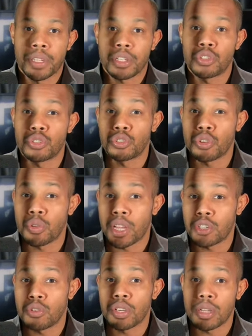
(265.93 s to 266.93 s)
so
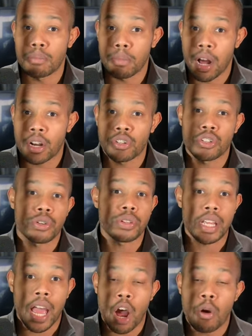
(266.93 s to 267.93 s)
that you can monitor
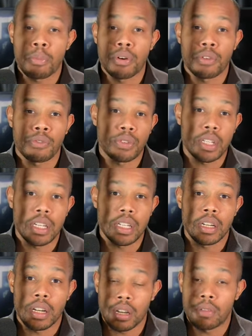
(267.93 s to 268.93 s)
the output feed
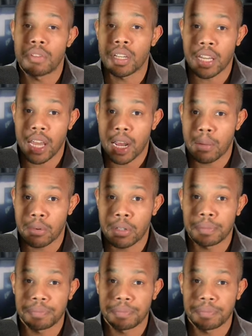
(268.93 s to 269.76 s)
of the camera.